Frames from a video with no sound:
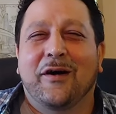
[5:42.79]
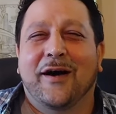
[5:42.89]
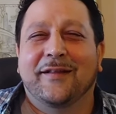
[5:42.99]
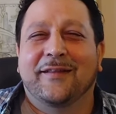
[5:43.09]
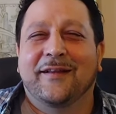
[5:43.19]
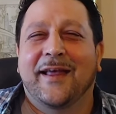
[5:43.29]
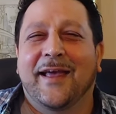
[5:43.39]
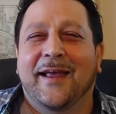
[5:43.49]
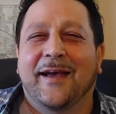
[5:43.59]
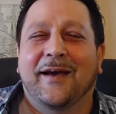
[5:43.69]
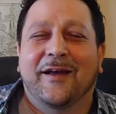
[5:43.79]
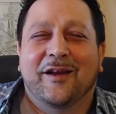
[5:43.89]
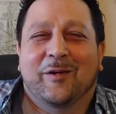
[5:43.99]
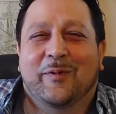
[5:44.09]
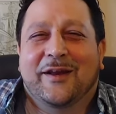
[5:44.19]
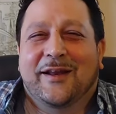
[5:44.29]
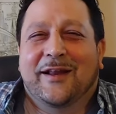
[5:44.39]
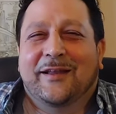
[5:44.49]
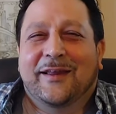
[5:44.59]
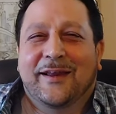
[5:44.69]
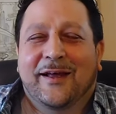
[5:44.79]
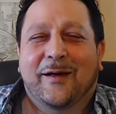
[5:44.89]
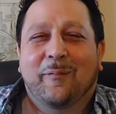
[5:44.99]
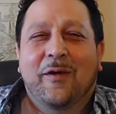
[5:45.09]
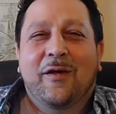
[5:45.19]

Uh, today, uh, intermediately, uh,